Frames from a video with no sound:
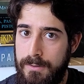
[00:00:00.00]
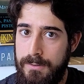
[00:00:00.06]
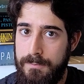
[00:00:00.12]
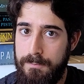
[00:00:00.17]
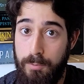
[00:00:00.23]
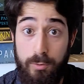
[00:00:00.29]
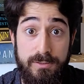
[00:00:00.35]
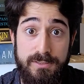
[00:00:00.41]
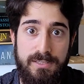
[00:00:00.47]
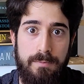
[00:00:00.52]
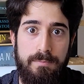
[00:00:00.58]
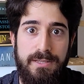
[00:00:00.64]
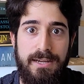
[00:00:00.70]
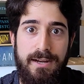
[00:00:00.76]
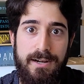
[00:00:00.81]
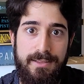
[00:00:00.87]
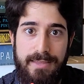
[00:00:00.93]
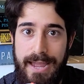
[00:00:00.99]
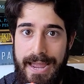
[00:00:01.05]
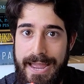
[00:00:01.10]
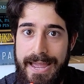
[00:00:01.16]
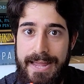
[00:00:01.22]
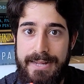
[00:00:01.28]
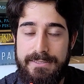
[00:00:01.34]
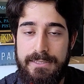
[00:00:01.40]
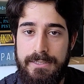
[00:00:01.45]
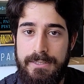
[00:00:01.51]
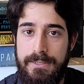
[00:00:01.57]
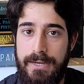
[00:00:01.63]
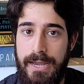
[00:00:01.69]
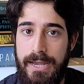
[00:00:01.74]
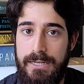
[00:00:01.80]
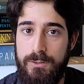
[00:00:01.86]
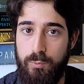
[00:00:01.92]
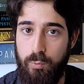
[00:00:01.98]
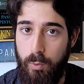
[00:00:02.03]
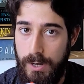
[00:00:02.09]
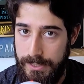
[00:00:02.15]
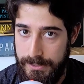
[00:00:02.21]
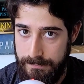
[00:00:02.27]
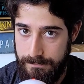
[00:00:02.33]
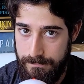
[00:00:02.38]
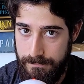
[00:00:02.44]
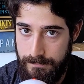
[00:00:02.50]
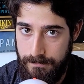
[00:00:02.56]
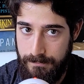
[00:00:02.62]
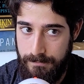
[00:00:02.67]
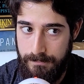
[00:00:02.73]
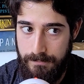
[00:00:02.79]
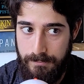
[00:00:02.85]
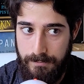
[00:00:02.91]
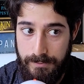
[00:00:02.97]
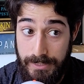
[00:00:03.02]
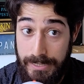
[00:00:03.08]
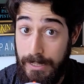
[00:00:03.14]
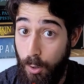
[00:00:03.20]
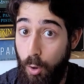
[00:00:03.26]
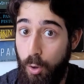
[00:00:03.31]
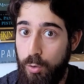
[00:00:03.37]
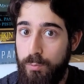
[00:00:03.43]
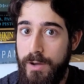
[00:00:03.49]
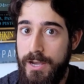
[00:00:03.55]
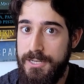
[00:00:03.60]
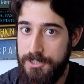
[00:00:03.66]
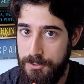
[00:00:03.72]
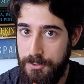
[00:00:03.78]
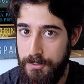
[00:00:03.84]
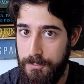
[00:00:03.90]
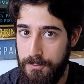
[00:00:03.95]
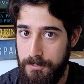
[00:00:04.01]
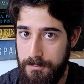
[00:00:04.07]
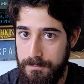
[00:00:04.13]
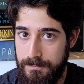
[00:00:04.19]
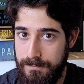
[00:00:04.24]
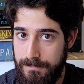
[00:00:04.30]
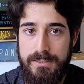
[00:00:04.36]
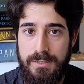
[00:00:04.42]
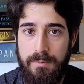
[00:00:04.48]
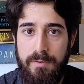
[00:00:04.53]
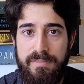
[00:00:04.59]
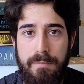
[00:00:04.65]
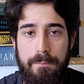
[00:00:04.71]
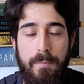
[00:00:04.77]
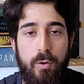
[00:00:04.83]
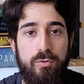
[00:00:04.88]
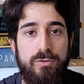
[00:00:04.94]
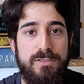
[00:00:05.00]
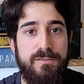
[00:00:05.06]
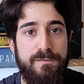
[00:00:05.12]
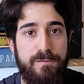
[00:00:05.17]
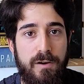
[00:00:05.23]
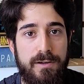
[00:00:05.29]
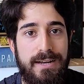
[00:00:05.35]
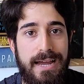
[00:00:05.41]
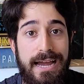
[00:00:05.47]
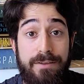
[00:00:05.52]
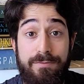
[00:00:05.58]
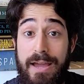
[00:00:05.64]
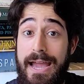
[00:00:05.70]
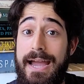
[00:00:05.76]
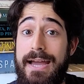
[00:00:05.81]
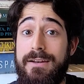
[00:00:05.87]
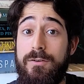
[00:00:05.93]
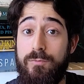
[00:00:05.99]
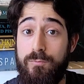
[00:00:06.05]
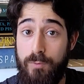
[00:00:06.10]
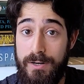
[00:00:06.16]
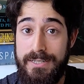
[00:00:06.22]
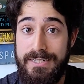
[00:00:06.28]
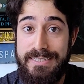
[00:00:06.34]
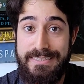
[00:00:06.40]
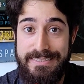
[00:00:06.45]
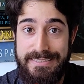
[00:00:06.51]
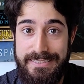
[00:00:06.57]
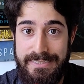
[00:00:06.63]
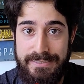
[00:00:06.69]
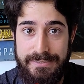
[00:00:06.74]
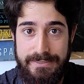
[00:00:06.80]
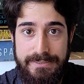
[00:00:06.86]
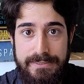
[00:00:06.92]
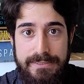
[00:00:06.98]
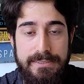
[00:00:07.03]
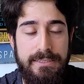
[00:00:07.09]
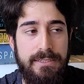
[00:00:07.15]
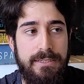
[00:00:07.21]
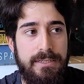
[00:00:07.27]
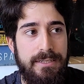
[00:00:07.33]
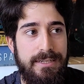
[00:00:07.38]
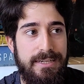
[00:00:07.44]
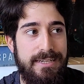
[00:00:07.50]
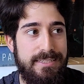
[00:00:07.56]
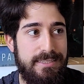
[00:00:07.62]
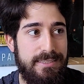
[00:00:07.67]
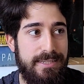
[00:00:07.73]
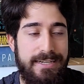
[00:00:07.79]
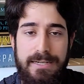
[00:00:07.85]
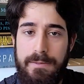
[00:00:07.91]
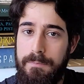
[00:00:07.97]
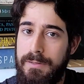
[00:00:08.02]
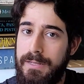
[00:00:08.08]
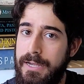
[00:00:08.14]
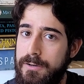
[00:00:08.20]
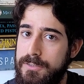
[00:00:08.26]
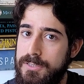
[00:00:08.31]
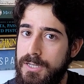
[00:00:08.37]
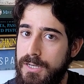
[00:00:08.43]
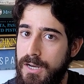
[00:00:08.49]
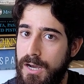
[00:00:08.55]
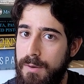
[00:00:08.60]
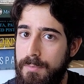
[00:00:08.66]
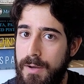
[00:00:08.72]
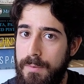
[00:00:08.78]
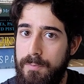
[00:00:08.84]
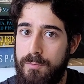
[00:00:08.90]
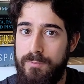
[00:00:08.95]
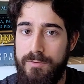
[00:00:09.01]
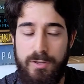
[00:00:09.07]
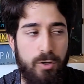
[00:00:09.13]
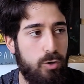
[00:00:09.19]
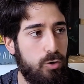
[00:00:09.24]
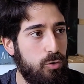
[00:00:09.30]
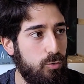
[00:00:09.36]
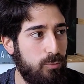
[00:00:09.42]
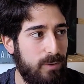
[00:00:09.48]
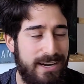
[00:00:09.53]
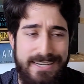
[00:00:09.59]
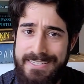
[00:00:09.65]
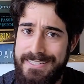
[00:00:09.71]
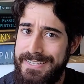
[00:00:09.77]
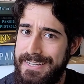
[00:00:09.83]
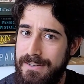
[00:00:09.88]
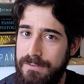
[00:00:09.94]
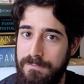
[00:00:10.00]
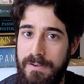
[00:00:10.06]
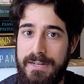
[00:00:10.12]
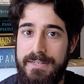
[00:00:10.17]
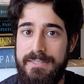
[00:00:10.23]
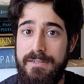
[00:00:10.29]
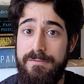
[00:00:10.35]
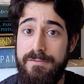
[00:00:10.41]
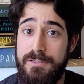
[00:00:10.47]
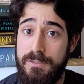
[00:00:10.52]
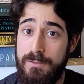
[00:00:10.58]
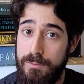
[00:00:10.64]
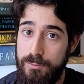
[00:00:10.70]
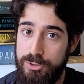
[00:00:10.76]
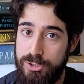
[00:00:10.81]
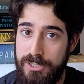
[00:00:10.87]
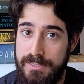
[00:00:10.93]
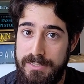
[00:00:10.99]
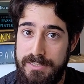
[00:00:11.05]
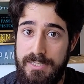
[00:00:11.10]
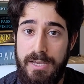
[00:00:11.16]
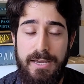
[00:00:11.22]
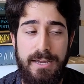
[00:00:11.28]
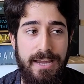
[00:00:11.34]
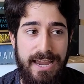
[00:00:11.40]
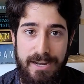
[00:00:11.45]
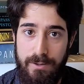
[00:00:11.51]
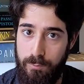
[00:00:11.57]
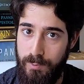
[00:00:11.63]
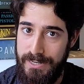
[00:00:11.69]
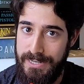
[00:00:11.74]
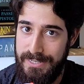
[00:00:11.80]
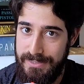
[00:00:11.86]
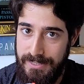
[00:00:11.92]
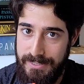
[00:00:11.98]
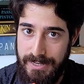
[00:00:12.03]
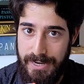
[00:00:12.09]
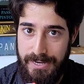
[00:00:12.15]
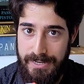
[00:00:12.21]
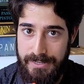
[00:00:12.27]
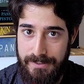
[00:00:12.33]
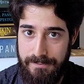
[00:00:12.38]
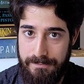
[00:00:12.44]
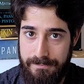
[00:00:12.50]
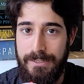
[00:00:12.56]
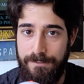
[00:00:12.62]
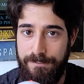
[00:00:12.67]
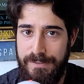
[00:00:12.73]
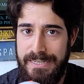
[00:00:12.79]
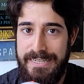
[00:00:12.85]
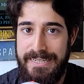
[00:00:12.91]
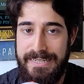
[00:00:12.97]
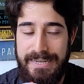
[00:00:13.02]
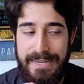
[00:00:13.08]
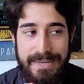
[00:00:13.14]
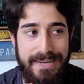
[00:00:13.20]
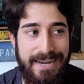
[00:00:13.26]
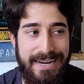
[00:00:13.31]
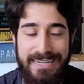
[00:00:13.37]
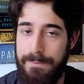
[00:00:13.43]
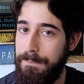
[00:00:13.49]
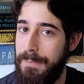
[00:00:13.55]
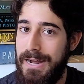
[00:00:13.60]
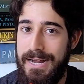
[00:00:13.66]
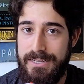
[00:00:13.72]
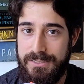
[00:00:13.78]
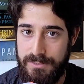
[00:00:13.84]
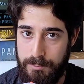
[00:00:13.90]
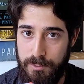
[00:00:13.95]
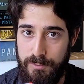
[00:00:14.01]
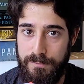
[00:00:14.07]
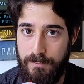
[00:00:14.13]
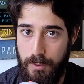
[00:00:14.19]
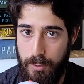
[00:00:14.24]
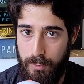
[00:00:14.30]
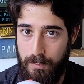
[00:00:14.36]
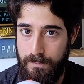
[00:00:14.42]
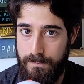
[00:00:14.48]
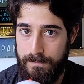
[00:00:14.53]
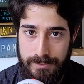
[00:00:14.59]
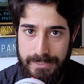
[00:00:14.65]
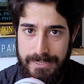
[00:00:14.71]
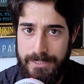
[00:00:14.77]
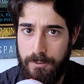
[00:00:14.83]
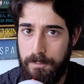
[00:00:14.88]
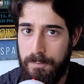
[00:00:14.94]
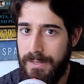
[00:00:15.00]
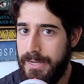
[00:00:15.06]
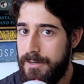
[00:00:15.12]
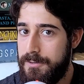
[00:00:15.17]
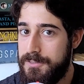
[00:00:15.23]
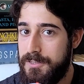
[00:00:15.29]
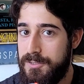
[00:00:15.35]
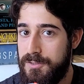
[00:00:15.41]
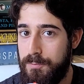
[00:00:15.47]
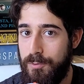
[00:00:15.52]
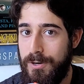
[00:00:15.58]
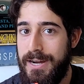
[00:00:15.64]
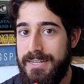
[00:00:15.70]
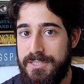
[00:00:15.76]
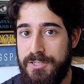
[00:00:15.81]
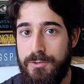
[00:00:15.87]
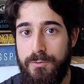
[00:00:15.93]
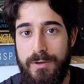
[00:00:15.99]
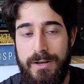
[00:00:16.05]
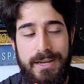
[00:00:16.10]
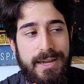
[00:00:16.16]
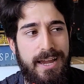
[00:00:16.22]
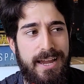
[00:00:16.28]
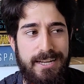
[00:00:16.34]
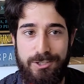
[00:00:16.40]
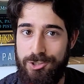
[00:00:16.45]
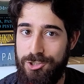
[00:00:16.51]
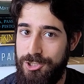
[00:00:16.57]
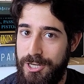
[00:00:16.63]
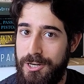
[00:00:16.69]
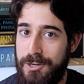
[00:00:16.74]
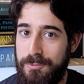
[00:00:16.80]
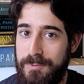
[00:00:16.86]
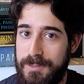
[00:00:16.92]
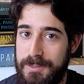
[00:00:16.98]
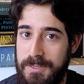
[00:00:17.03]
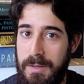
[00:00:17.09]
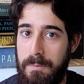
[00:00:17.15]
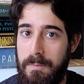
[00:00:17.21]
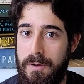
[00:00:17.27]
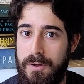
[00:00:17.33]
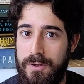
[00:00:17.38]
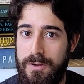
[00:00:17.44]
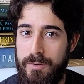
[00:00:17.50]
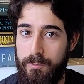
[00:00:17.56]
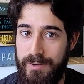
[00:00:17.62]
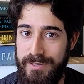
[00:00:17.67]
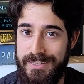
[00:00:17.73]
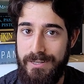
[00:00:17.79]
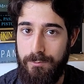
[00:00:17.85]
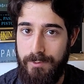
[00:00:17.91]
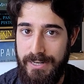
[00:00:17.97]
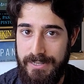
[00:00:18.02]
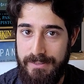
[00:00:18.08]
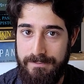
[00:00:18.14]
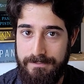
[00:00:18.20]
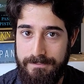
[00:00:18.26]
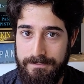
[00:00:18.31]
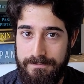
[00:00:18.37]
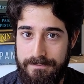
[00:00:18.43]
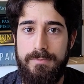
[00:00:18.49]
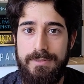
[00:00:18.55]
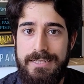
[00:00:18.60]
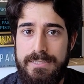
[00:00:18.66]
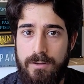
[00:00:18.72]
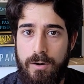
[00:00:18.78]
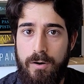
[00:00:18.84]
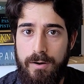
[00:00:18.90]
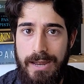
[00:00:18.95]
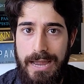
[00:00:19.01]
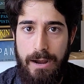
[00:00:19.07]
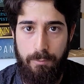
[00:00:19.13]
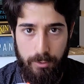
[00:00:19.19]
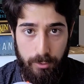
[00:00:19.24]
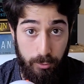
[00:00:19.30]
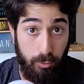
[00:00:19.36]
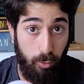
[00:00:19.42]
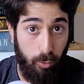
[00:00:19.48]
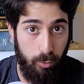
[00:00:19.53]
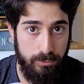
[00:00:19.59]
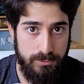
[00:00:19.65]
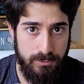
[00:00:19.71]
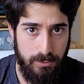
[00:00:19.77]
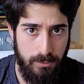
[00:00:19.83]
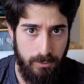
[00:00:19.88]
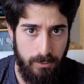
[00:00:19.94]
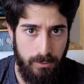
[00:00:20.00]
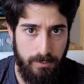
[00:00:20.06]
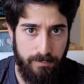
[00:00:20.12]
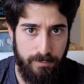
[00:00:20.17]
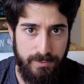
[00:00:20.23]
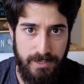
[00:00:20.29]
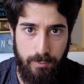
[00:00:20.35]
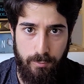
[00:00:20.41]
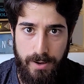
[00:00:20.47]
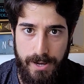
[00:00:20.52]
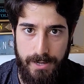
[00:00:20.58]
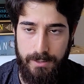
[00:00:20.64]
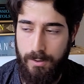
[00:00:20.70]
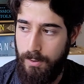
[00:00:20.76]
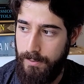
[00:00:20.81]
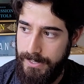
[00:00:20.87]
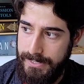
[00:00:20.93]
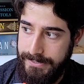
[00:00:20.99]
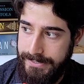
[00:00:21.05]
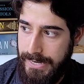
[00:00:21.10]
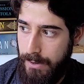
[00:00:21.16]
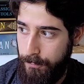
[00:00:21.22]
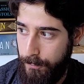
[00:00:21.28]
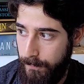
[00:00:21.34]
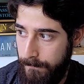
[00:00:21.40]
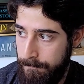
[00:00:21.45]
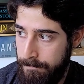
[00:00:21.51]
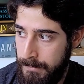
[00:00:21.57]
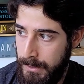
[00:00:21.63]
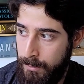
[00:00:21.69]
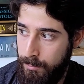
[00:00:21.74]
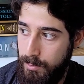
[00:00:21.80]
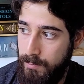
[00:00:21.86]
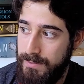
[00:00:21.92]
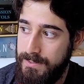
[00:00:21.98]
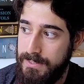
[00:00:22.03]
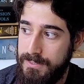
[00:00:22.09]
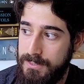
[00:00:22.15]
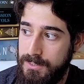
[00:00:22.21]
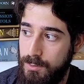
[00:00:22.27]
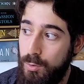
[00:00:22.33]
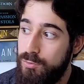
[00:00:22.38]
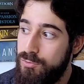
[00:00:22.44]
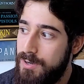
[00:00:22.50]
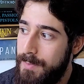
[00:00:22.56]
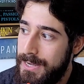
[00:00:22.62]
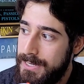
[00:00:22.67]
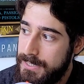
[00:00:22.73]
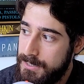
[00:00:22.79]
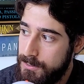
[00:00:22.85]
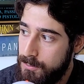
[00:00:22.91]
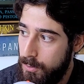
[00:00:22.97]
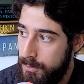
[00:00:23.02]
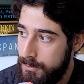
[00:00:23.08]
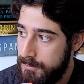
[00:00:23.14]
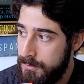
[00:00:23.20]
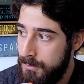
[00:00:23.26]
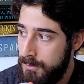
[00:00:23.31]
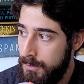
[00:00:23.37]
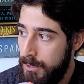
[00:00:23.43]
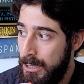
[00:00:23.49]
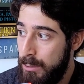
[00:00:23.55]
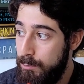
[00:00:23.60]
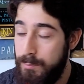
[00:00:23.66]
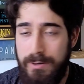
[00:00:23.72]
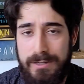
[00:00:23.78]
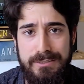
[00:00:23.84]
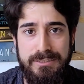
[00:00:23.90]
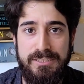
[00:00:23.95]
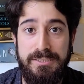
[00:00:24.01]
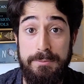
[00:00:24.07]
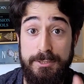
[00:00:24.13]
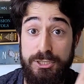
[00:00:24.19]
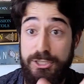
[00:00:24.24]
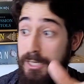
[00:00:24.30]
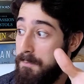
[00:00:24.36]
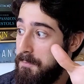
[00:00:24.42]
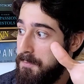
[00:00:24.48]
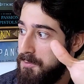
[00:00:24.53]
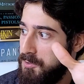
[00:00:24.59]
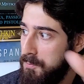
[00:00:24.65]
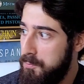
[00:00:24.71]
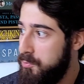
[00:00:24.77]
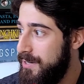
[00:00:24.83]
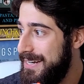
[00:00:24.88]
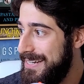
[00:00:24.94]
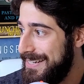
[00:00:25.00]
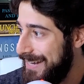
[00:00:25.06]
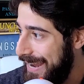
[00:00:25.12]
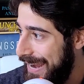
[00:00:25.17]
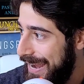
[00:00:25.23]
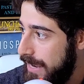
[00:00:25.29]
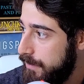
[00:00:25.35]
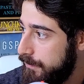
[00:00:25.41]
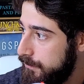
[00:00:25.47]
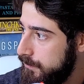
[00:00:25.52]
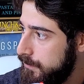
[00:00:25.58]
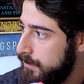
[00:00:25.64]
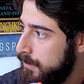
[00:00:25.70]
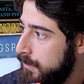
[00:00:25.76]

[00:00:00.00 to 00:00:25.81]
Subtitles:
pulled something out of the hat, and won. They always do. Some of the most fun I've had running D&D is letting players come up with crazy inventive solutions and winning the day, defeating an impossible foe. Let your players surprise you and cheer with them when they win. These are our goals for the Krakenar encounter. We want a slow dramatic start, we want some ship to break in half,